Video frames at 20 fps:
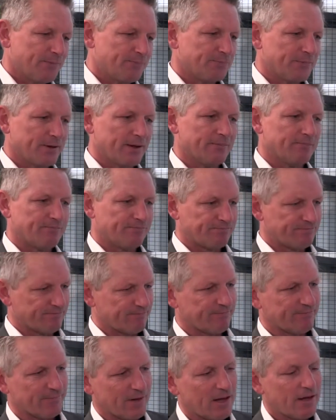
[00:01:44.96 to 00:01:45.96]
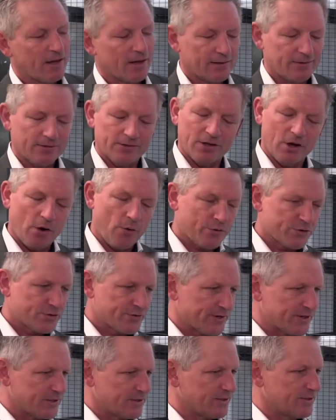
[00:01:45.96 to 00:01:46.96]
there no restrictions? No
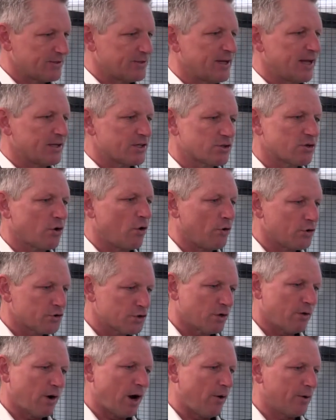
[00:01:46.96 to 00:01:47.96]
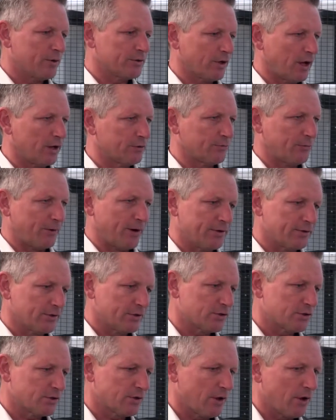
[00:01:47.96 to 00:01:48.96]
restrictions. That is also our
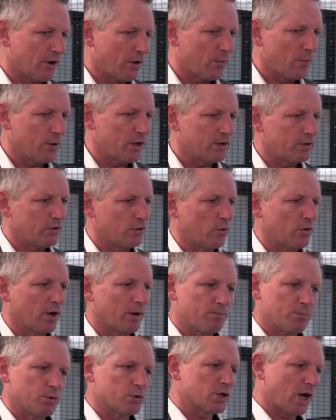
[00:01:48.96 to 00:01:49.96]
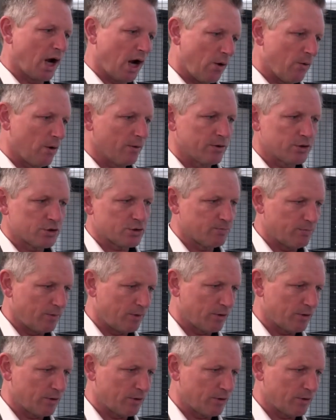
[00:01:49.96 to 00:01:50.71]
advantage. Uh, we, you can put our sm